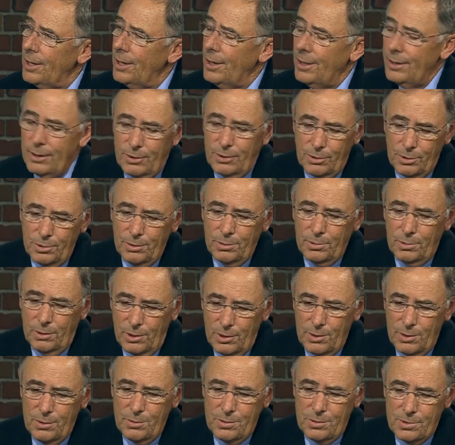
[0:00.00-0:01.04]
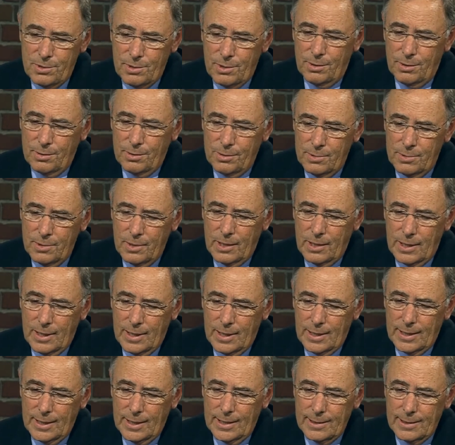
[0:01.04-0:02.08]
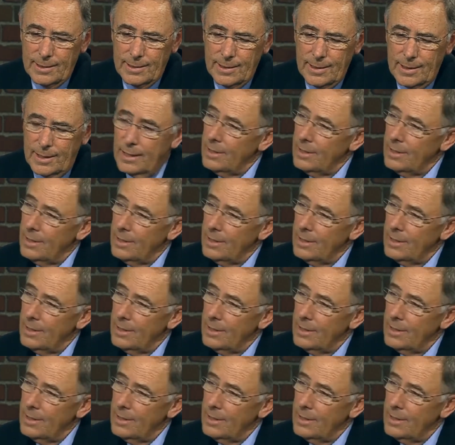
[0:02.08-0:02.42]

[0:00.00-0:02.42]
You do lose, though,